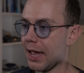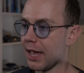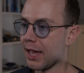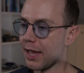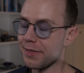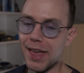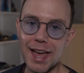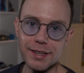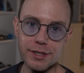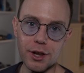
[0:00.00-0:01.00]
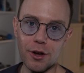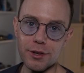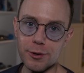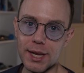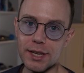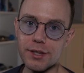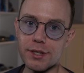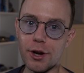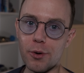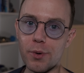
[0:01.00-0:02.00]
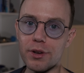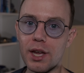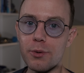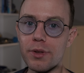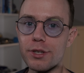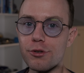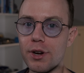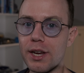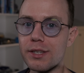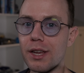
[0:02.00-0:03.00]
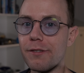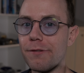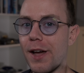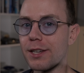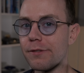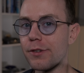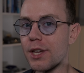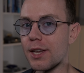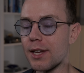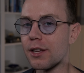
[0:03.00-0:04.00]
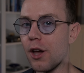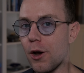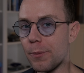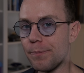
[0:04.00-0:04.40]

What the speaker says: And that is all you need to start working with strings effectively in Go.